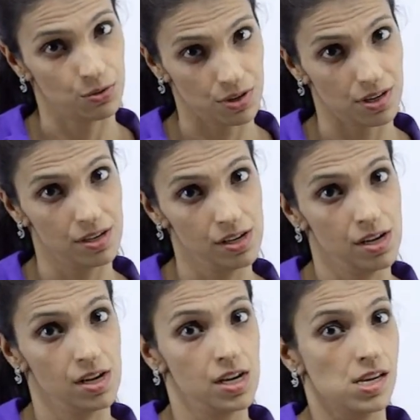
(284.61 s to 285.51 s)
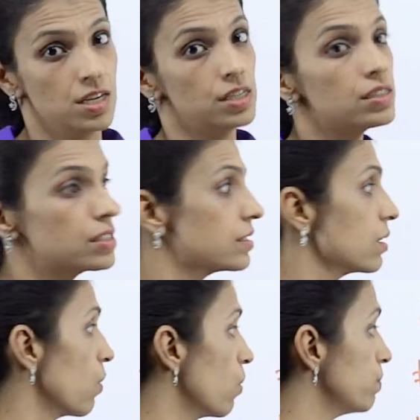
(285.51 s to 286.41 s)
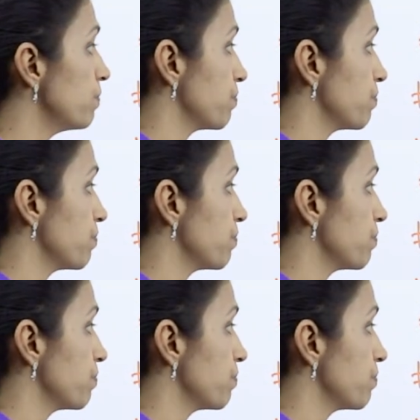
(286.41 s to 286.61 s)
Okay, so,